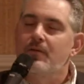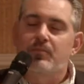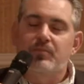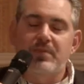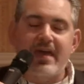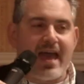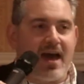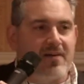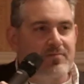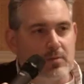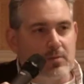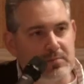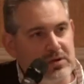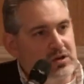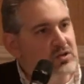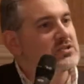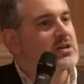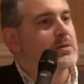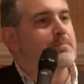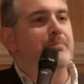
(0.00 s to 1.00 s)
they have the
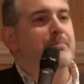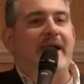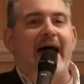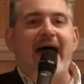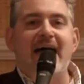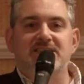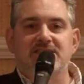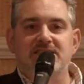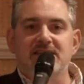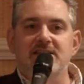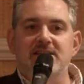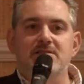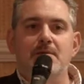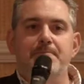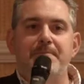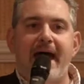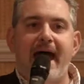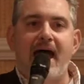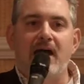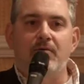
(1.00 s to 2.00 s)
music blasting in the
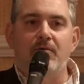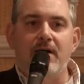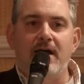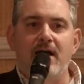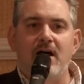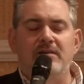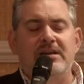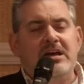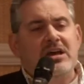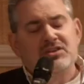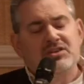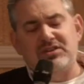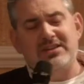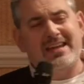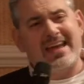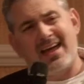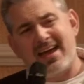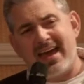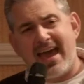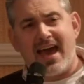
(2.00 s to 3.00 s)
background. So you
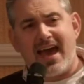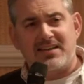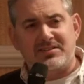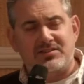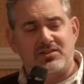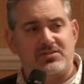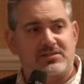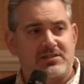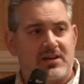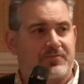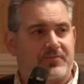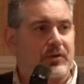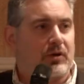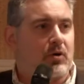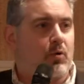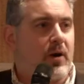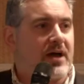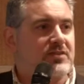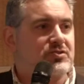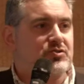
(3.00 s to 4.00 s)
got to ask yourself the
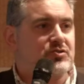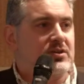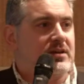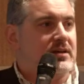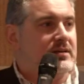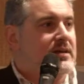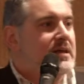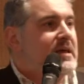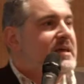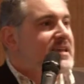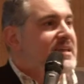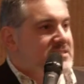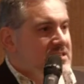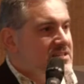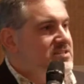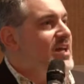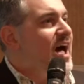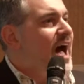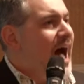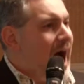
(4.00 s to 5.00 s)
question is
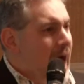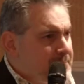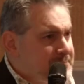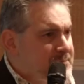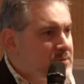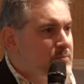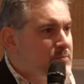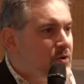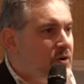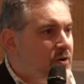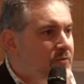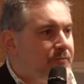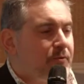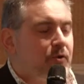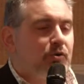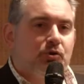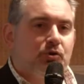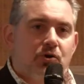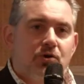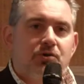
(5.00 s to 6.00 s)
this optimal
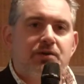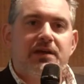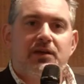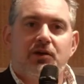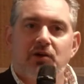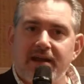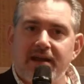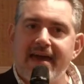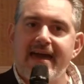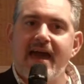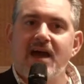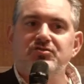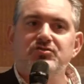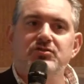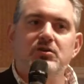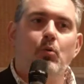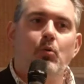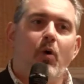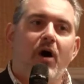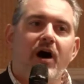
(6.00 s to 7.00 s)
for learning? Could I
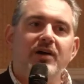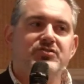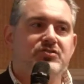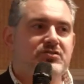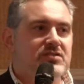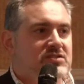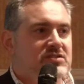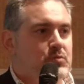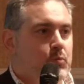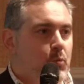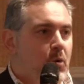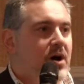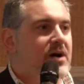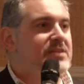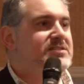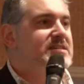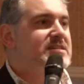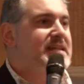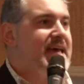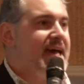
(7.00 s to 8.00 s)
actually watch this
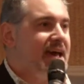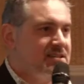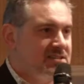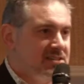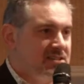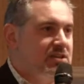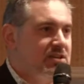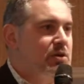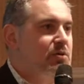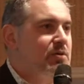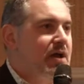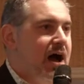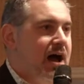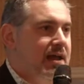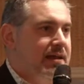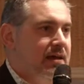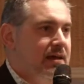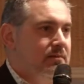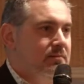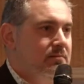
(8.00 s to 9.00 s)
once and execute
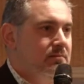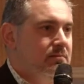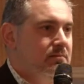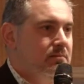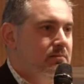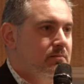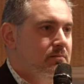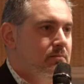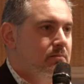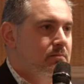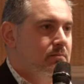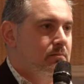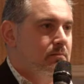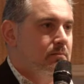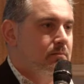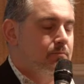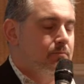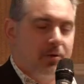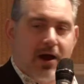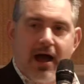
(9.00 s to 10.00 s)
on it?
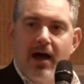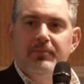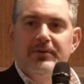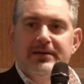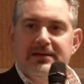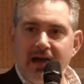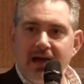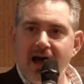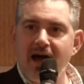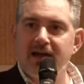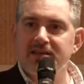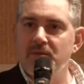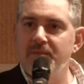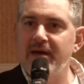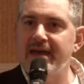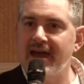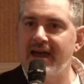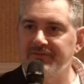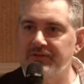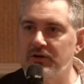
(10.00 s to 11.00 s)
Probably not. You
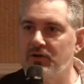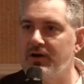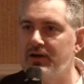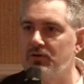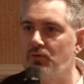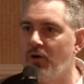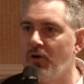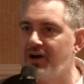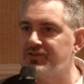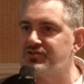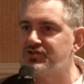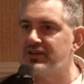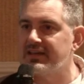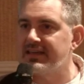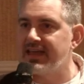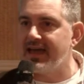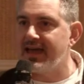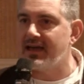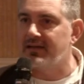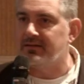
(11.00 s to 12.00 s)
may have to go ahead and watch it
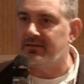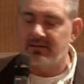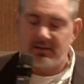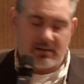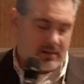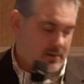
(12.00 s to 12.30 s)
again.